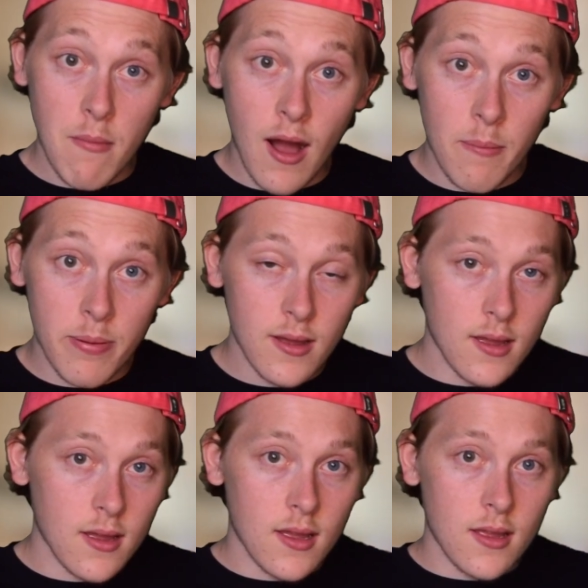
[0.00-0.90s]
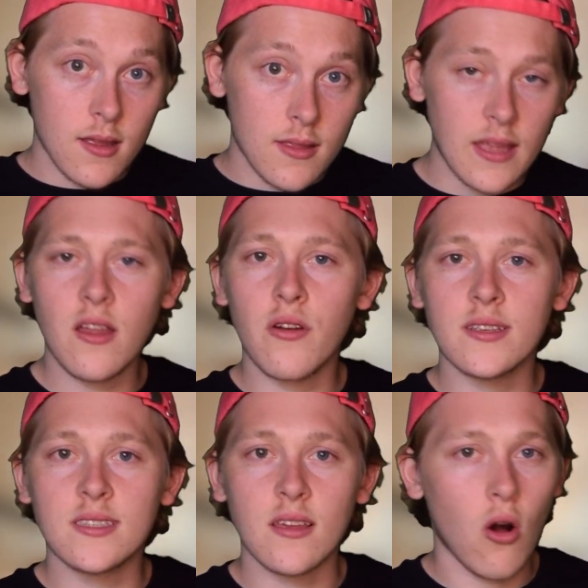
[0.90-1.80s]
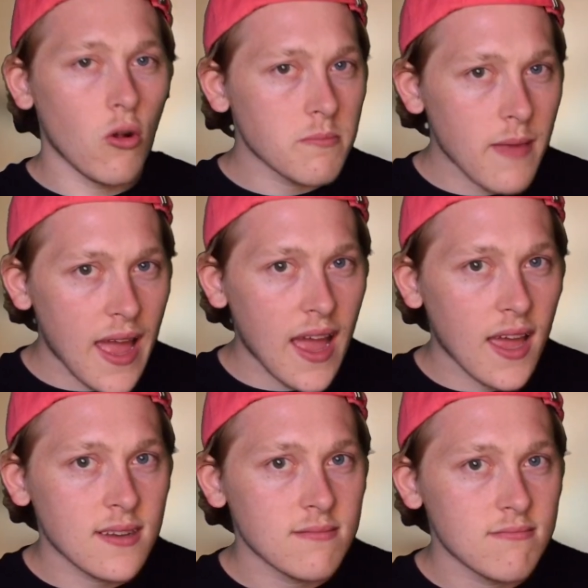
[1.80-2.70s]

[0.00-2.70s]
up, they noticed the old man